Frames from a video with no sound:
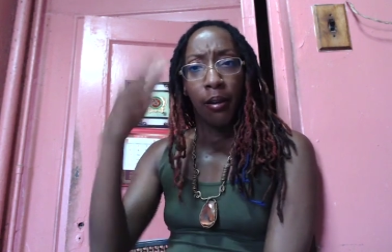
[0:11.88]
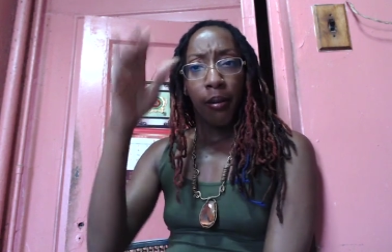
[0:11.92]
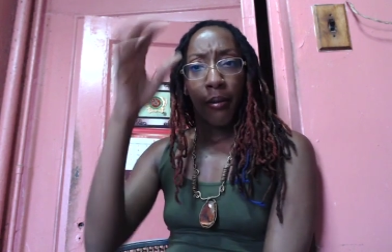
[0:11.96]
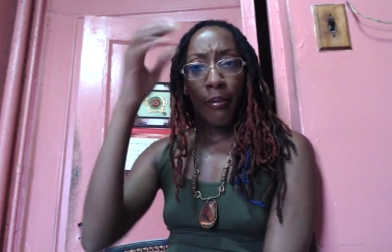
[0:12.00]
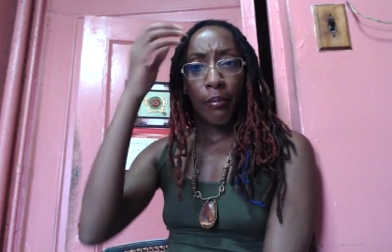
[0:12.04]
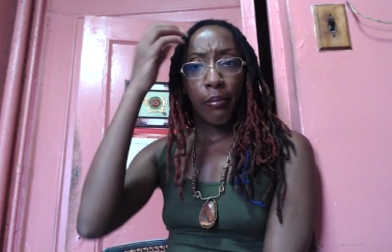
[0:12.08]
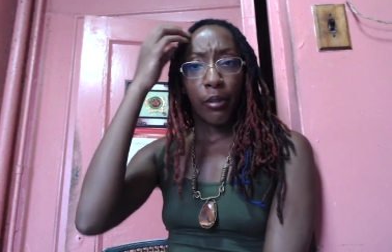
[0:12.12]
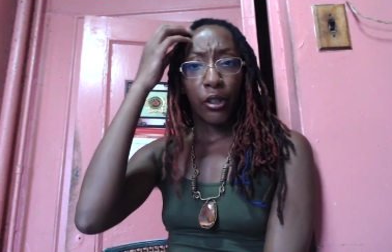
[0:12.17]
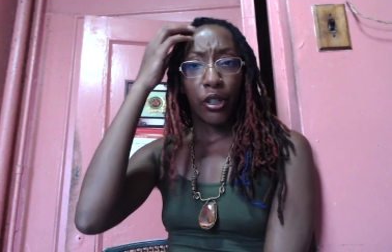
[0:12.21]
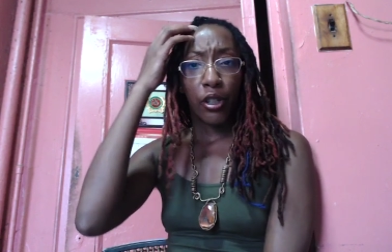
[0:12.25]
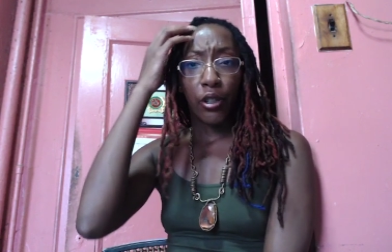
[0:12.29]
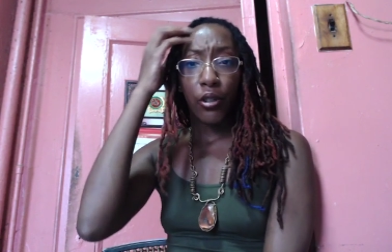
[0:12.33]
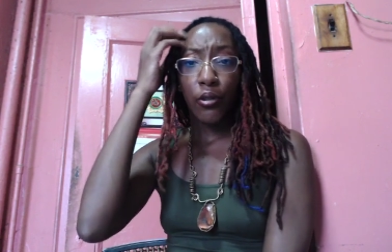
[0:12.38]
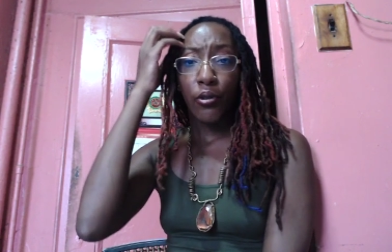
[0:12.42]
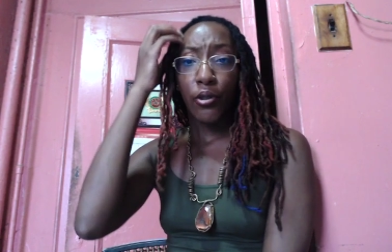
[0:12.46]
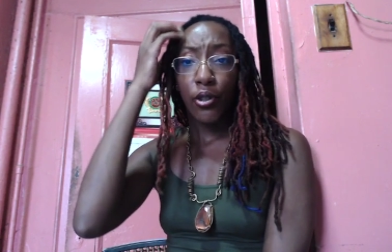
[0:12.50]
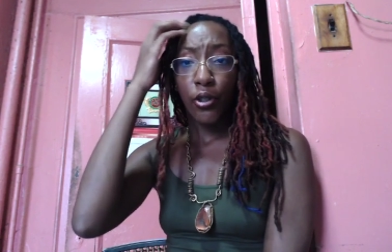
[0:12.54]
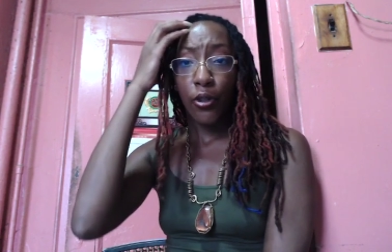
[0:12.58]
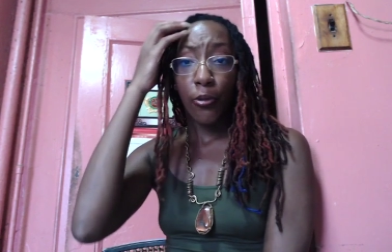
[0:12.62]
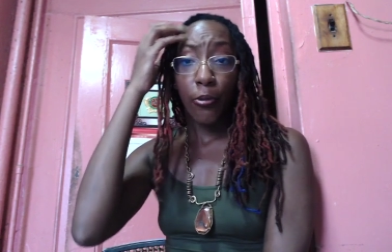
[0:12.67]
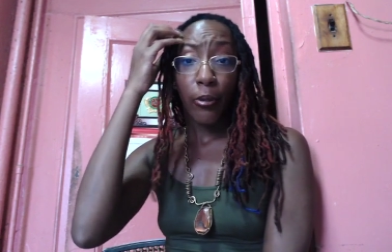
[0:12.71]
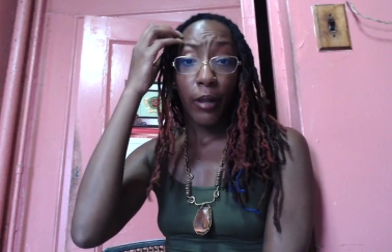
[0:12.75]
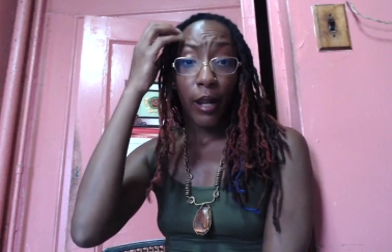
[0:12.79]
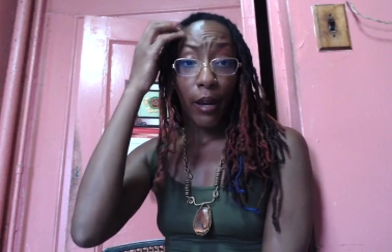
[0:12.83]
but the
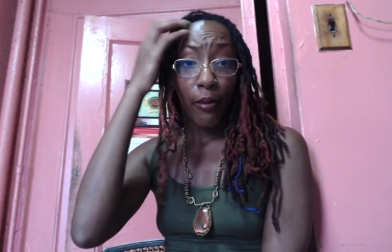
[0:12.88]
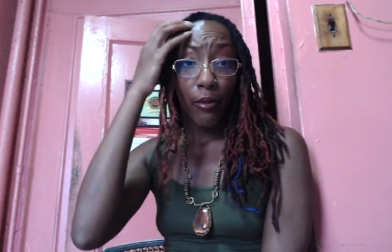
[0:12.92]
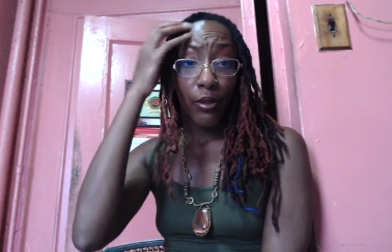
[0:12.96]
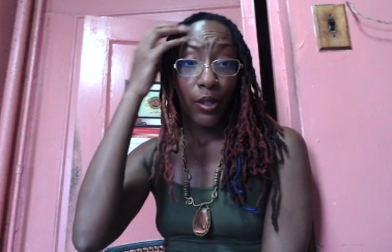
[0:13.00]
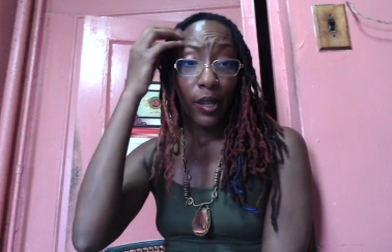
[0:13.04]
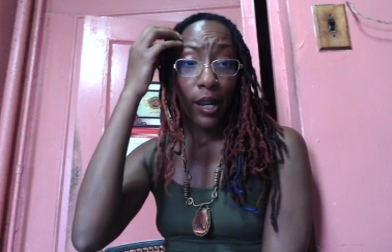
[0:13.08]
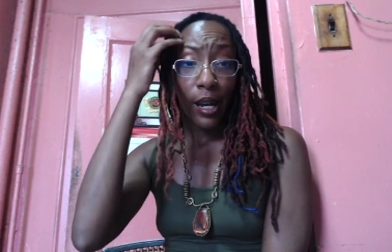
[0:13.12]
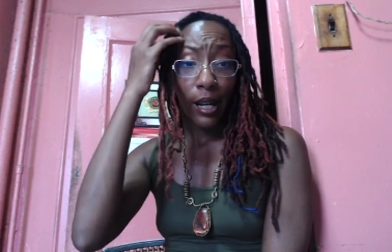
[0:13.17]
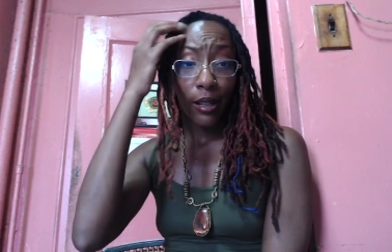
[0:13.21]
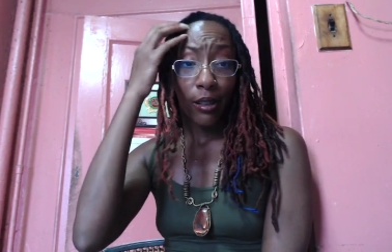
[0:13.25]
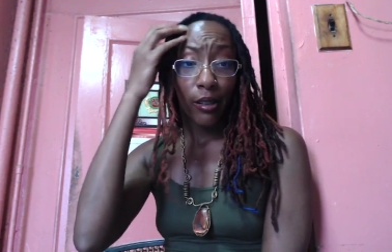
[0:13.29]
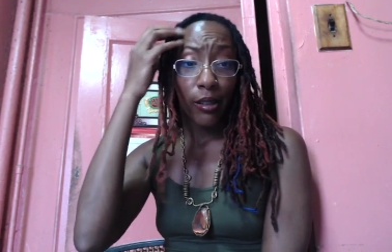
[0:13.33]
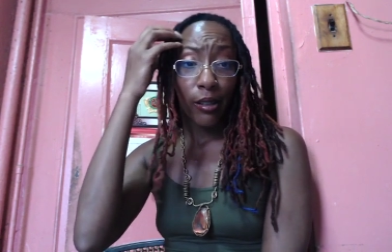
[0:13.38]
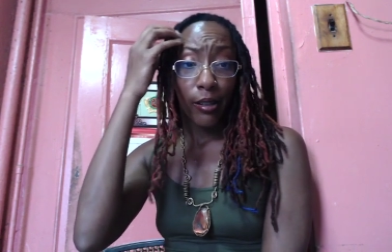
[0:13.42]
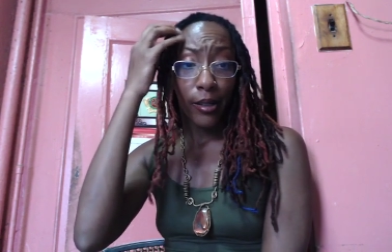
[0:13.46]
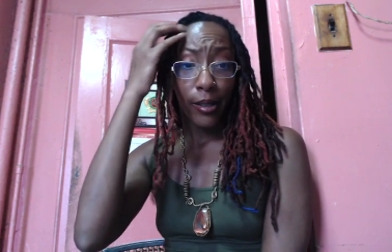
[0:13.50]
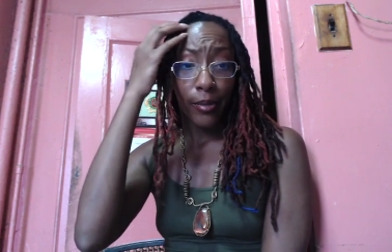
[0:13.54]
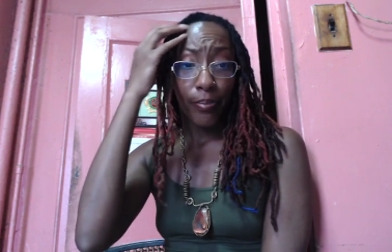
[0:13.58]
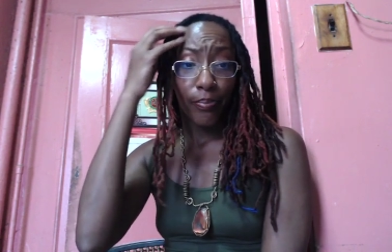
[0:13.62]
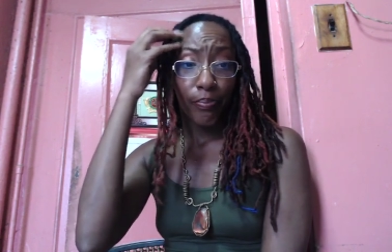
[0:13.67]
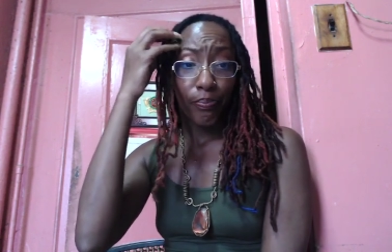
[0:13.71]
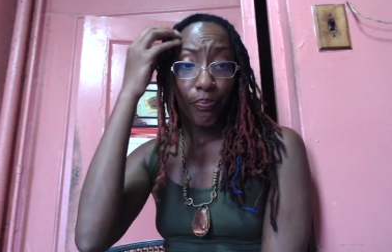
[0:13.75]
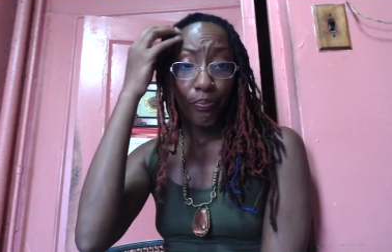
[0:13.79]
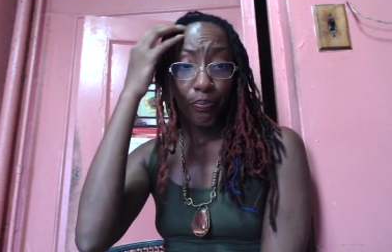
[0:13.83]
YouTube live was acting
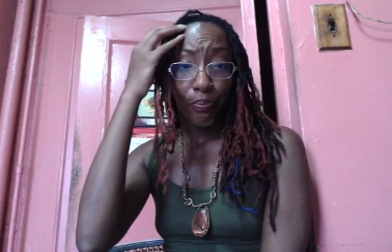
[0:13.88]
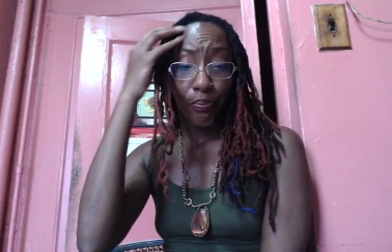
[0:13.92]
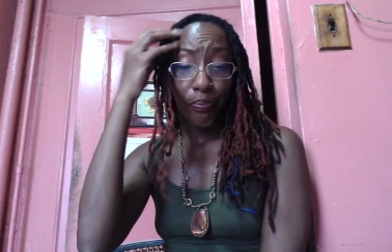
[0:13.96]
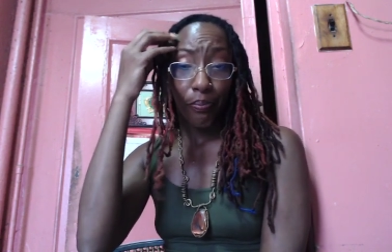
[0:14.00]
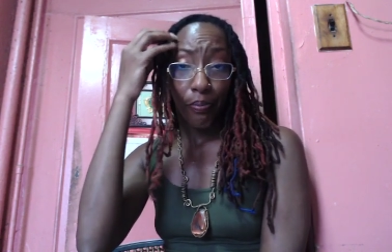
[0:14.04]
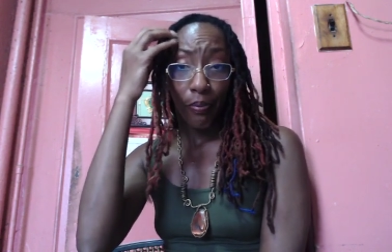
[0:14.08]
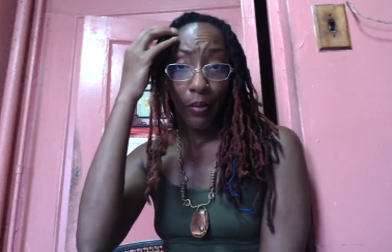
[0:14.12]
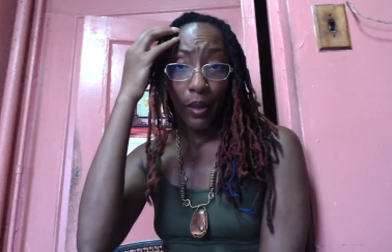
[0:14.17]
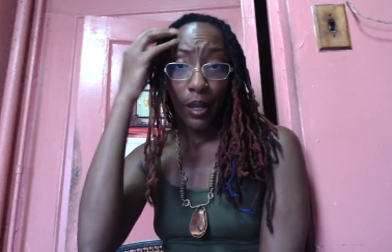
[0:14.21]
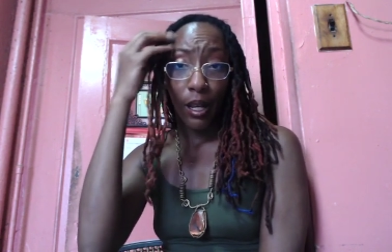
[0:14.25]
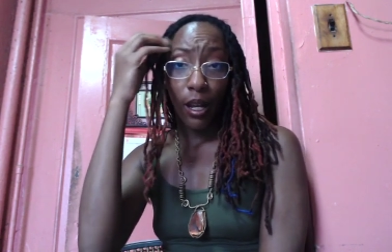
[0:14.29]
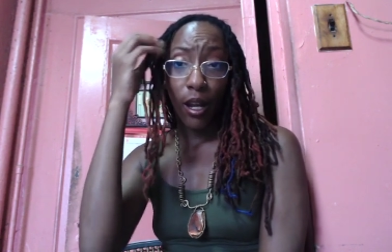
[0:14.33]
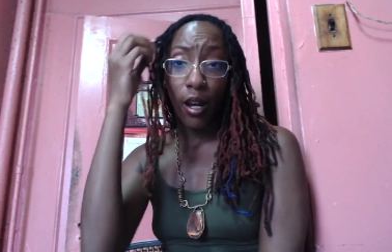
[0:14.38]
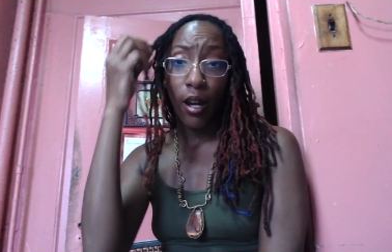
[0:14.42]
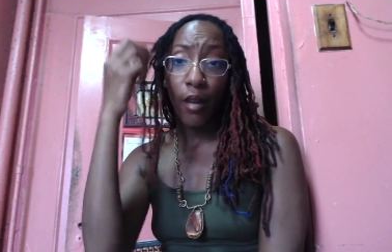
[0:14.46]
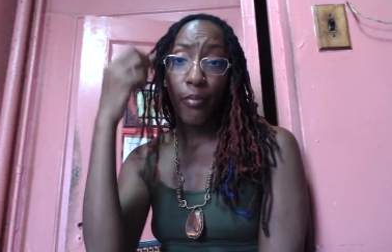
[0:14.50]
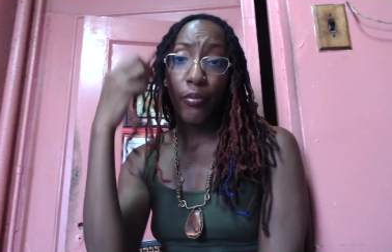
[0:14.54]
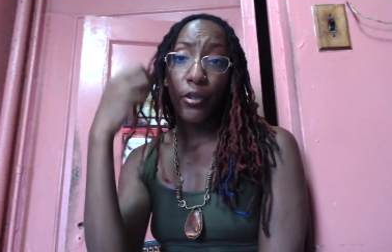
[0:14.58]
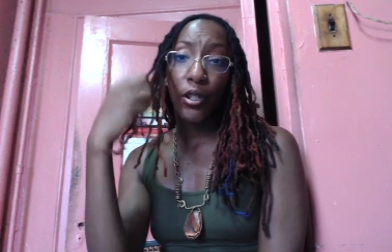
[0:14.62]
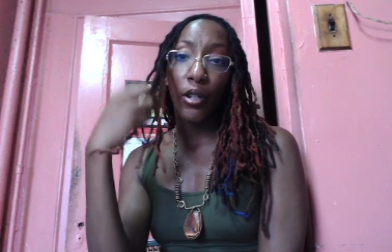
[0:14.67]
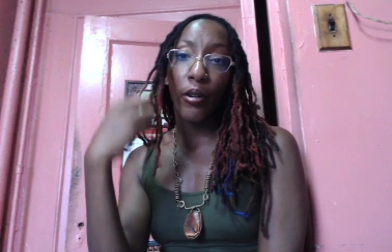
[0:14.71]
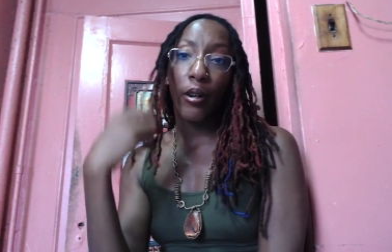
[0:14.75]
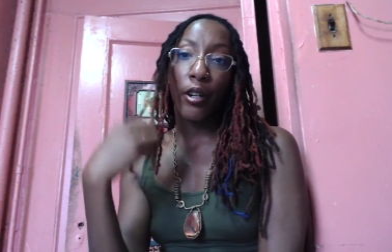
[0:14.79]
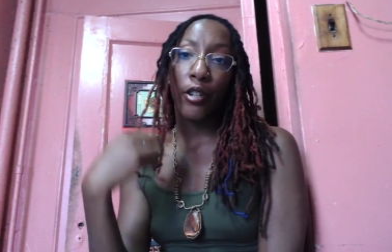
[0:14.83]
up. So I